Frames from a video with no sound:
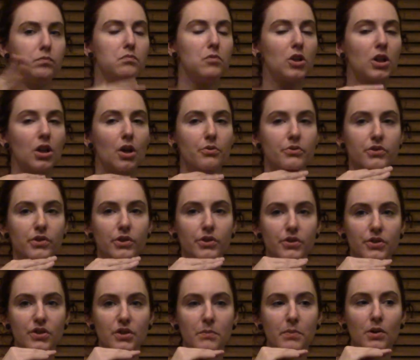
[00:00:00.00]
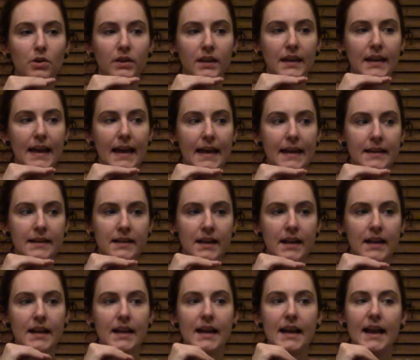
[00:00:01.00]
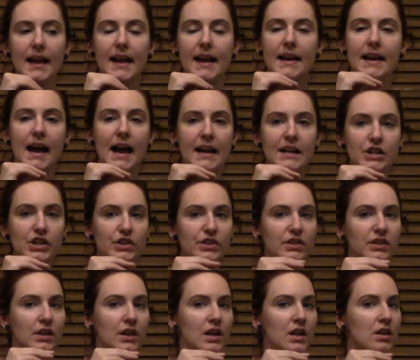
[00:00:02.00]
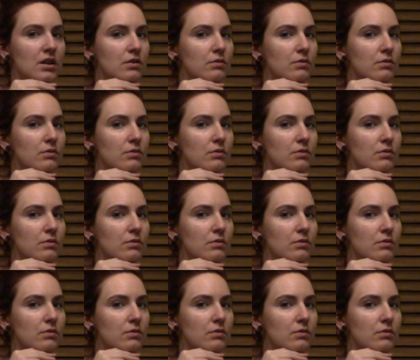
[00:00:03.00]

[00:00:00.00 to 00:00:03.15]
closer to the bulky end, and I just